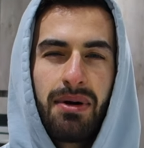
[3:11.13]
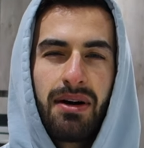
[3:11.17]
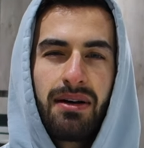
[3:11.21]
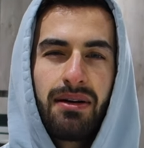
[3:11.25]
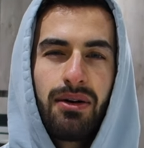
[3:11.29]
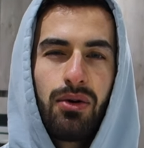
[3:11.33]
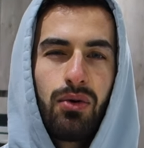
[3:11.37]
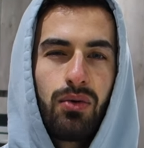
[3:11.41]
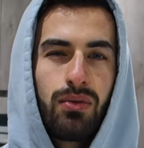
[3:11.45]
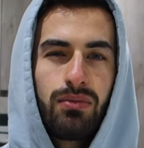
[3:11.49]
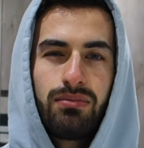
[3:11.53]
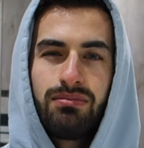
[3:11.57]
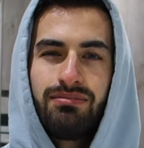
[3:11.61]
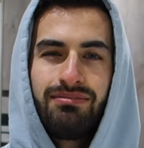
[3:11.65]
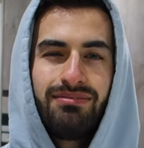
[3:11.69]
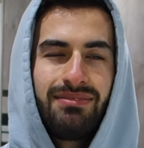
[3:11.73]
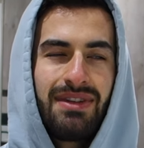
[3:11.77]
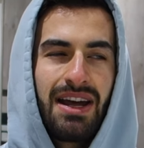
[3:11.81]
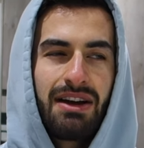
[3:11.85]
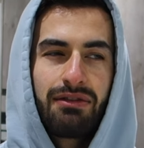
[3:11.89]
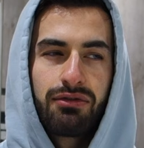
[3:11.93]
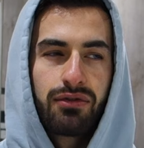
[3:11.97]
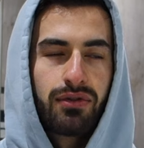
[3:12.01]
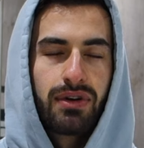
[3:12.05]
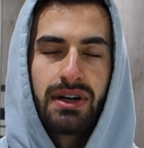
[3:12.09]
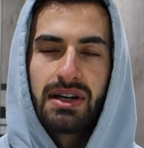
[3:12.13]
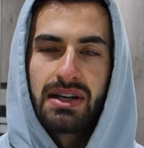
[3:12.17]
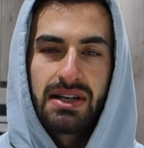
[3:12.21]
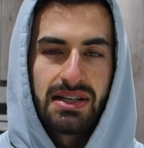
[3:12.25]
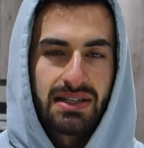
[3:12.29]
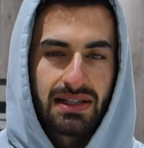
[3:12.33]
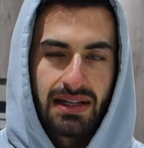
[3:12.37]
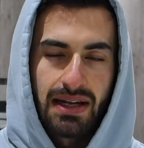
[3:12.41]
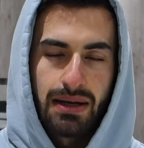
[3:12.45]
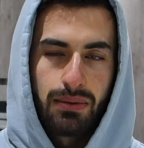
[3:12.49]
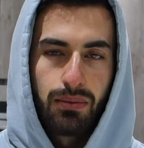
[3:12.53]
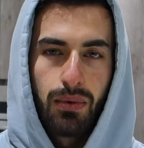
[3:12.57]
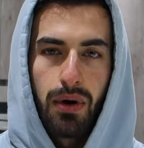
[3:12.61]
I never really
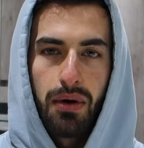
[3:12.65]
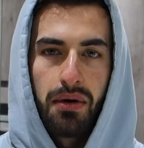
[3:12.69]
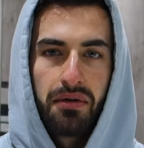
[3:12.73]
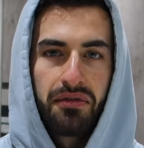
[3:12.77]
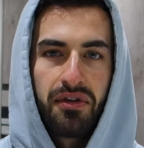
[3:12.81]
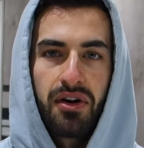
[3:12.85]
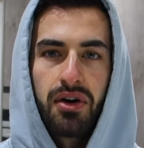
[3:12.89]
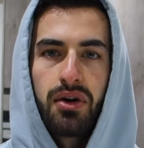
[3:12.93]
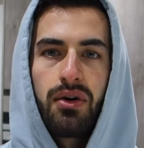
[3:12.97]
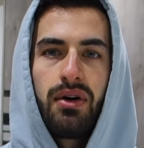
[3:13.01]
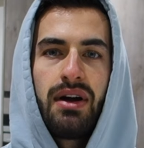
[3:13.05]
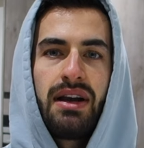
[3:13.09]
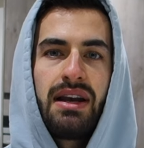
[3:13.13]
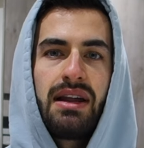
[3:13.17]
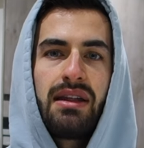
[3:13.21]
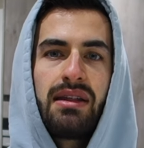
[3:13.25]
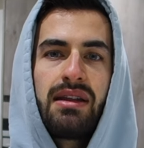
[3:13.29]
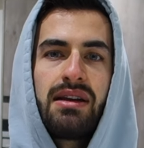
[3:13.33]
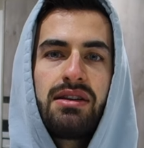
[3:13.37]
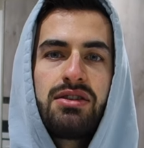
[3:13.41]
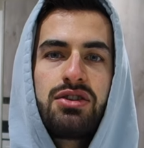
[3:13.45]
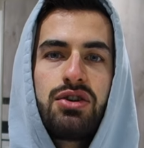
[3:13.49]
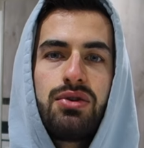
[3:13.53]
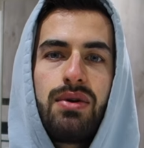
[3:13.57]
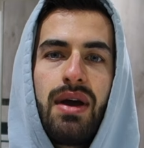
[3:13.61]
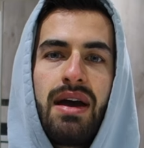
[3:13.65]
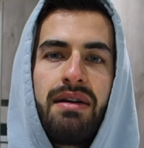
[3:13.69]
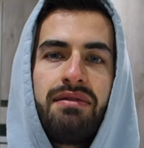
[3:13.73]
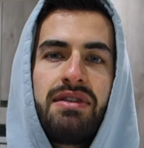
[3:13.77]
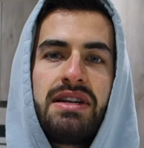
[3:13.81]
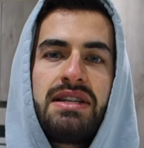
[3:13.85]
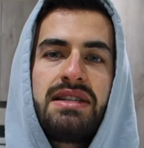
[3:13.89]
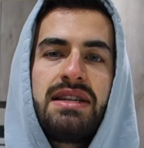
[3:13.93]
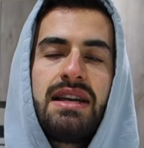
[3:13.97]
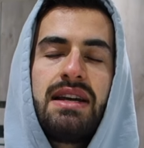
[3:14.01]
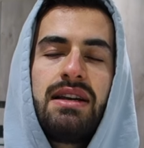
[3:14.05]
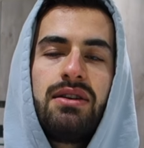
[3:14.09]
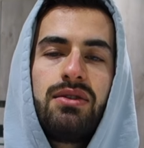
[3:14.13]
sleep well if I've got anything too heavy
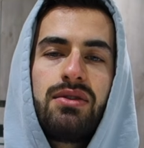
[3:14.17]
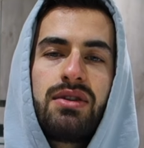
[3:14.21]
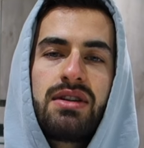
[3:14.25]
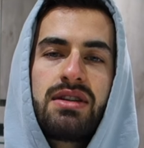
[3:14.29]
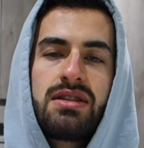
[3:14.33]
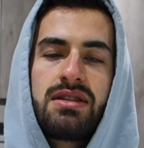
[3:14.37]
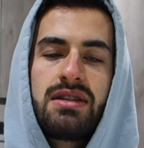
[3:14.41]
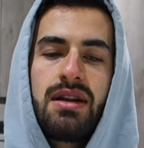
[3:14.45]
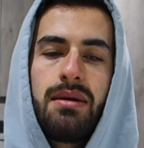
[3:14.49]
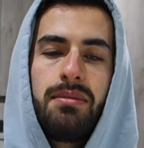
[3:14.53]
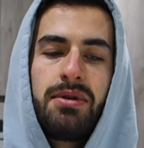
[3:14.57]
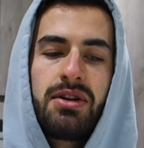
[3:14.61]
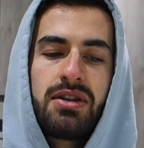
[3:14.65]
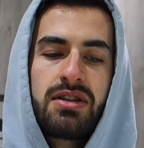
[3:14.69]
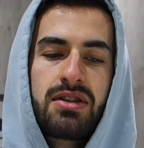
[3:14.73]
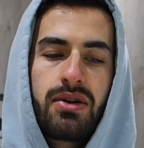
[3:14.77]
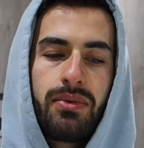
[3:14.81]
sitting on the stomach.